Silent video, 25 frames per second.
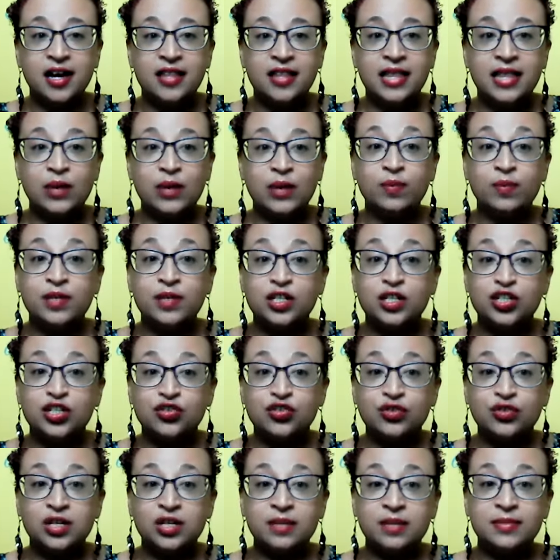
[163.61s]
that will be
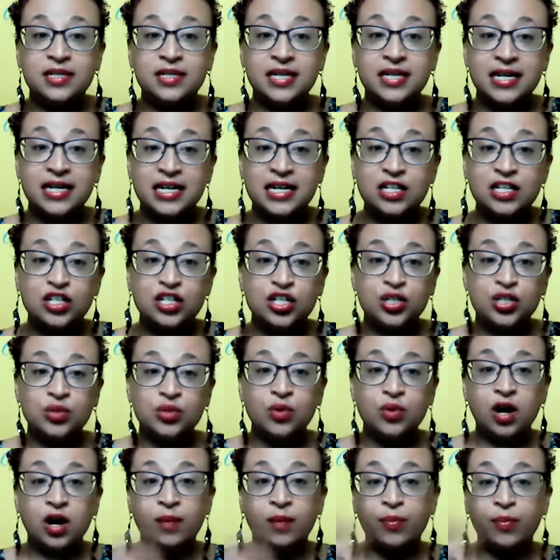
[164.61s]
streamed
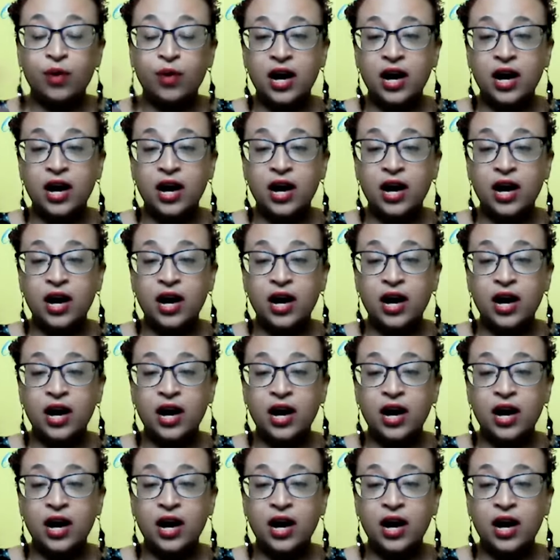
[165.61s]
into our